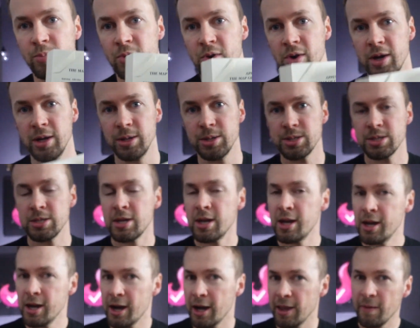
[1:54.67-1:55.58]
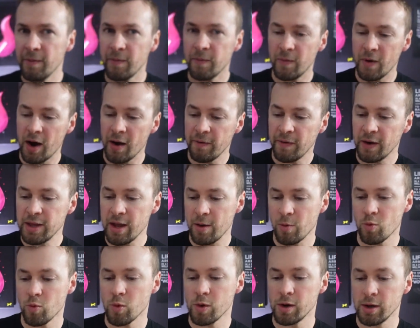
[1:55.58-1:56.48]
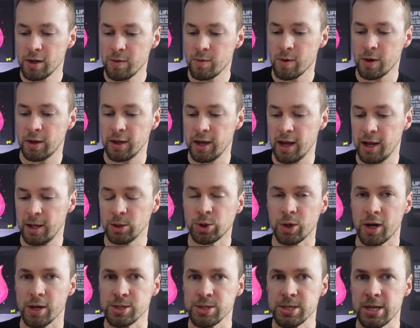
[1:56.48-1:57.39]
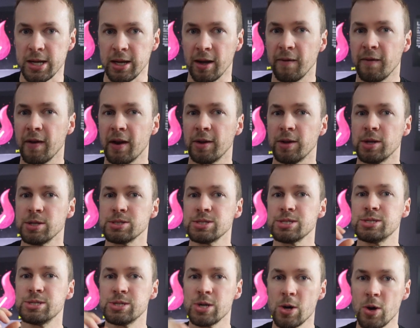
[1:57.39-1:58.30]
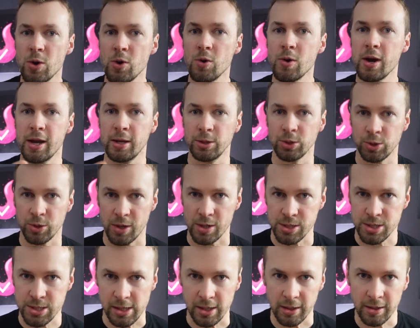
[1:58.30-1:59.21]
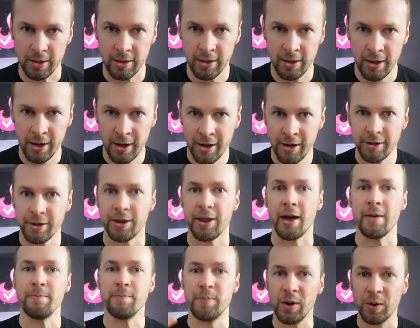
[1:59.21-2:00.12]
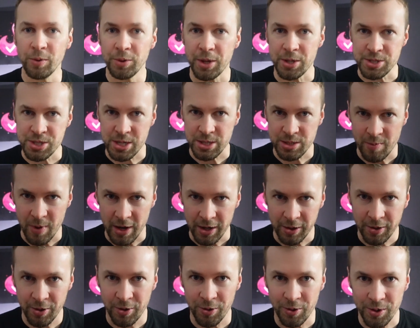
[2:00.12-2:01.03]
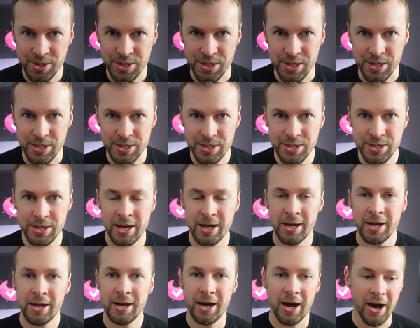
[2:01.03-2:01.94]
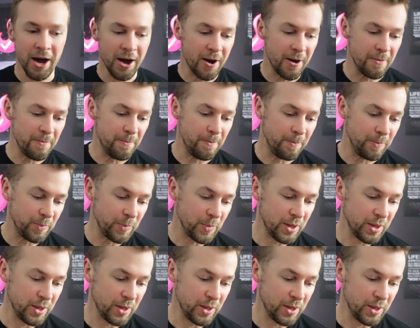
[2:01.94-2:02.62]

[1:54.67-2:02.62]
point. And I find that really, really interesting. I found it so interesting that I built this into my courses, the